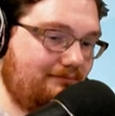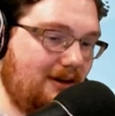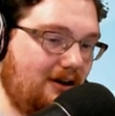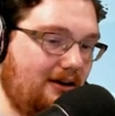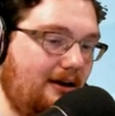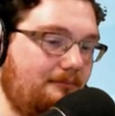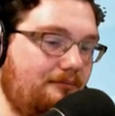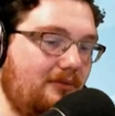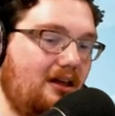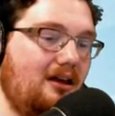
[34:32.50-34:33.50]
There you go.
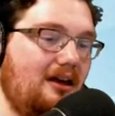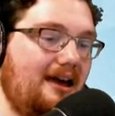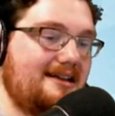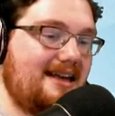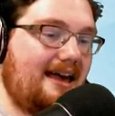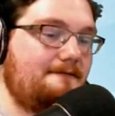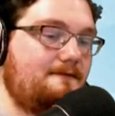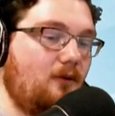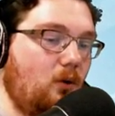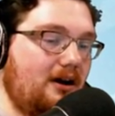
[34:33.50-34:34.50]
It's a
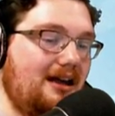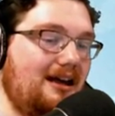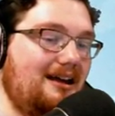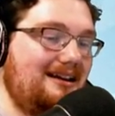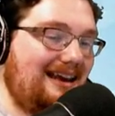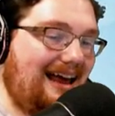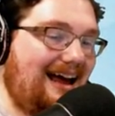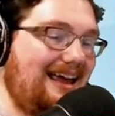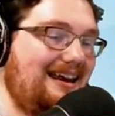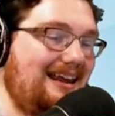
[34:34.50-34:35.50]

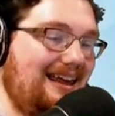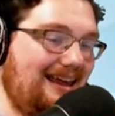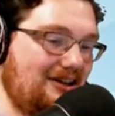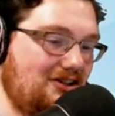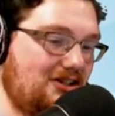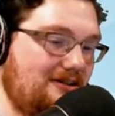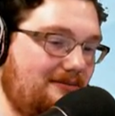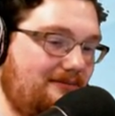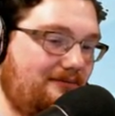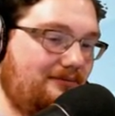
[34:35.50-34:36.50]
forty-nine inch.
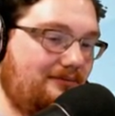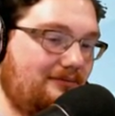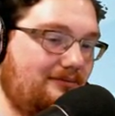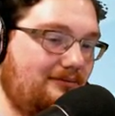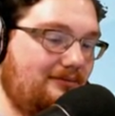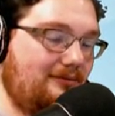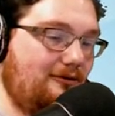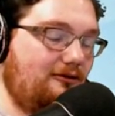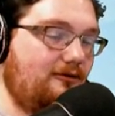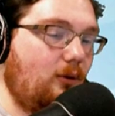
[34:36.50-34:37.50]

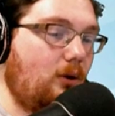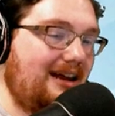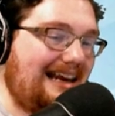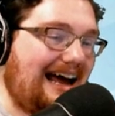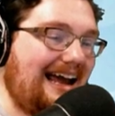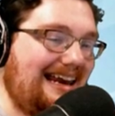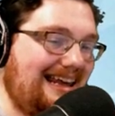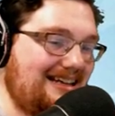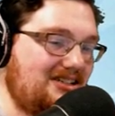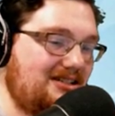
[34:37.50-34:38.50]
forty-nine
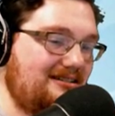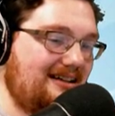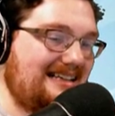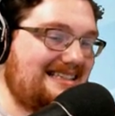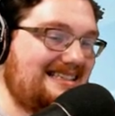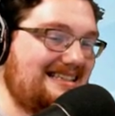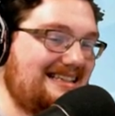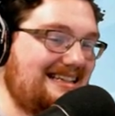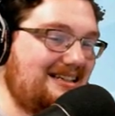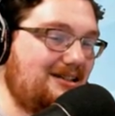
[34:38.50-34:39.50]
inch. That's
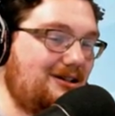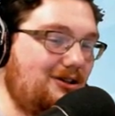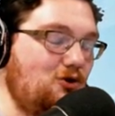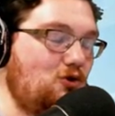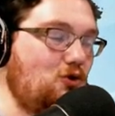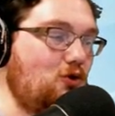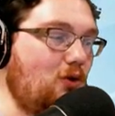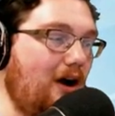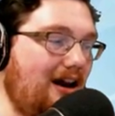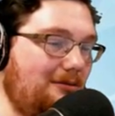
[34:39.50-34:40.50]

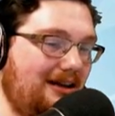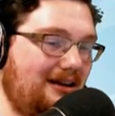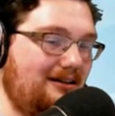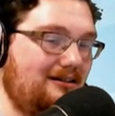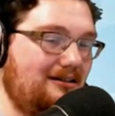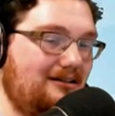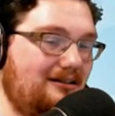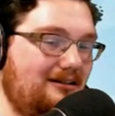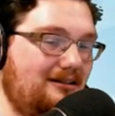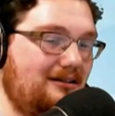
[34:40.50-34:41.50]
incredibly
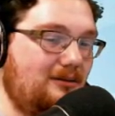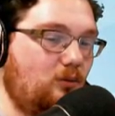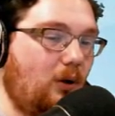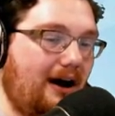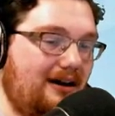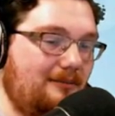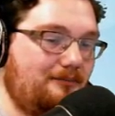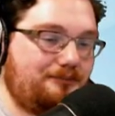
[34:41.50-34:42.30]
wide.